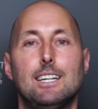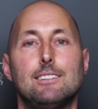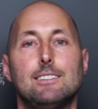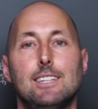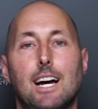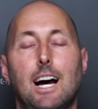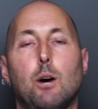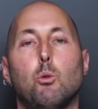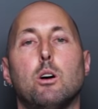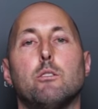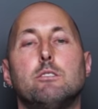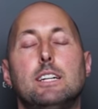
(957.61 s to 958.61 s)
is
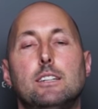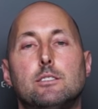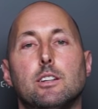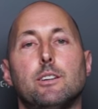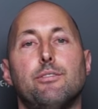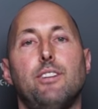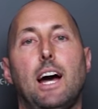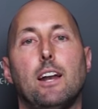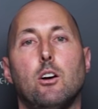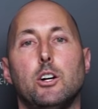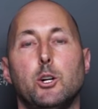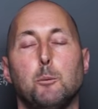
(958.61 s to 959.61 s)
not what leads to the
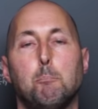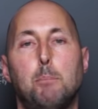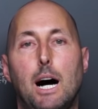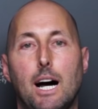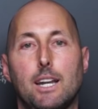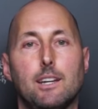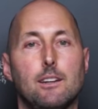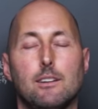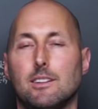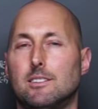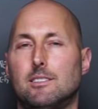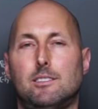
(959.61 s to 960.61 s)
fat on your
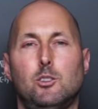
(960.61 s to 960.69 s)
body. It's